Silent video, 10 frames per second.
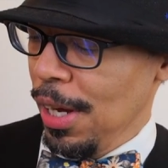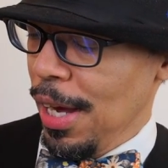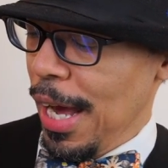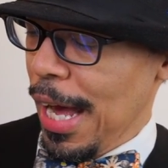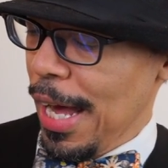
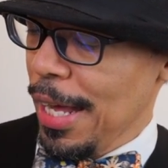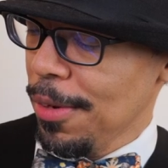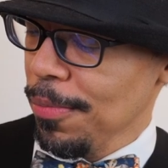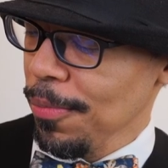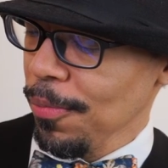
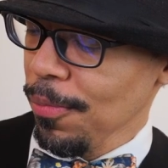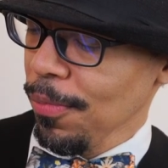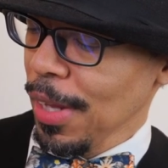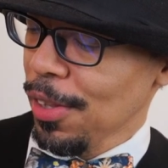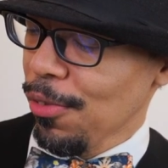And
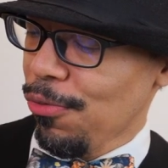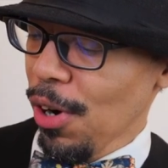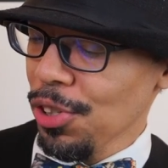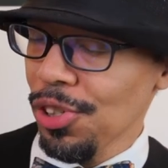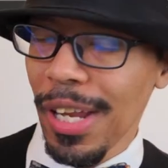the
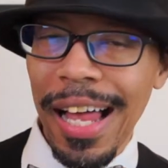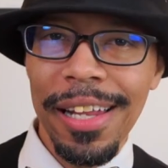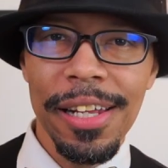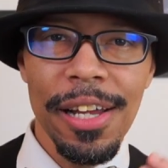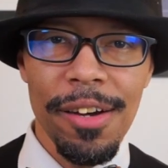
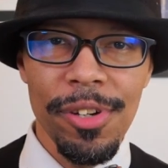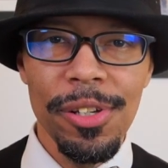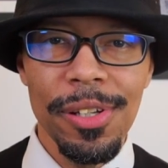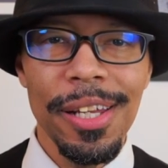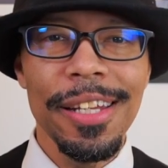functionality of
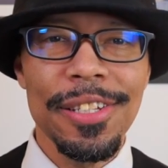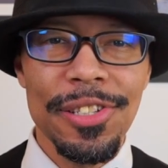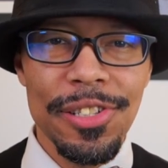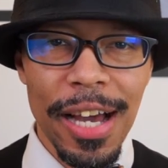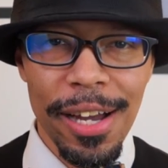it, it's
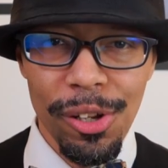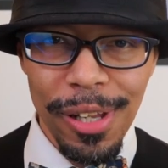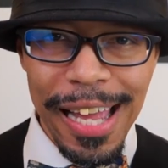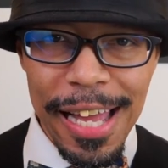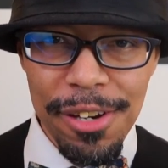style
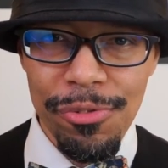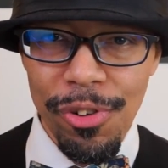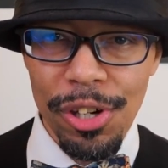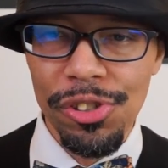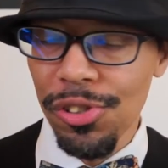and
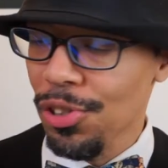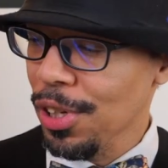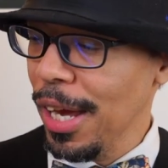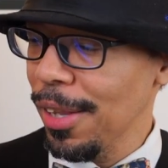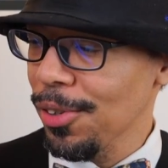function
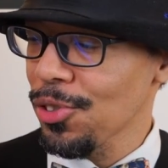together.